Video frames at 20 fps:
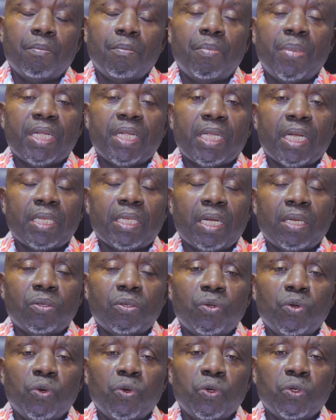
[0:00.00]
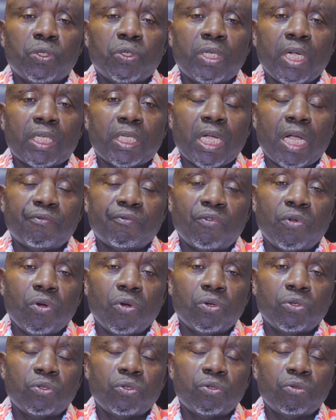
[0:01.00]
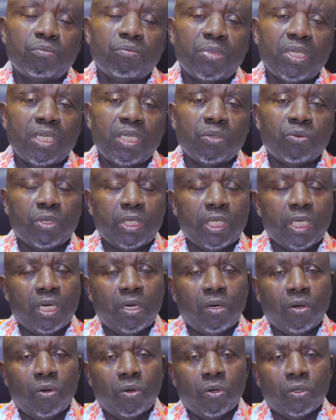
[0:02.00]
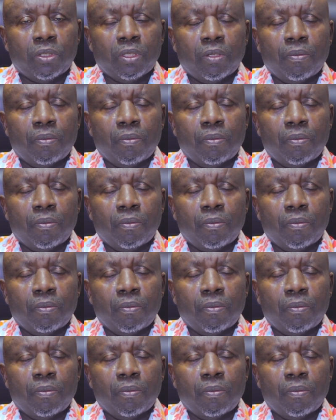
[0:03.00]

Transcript: better than those that have gone to be with the Lord.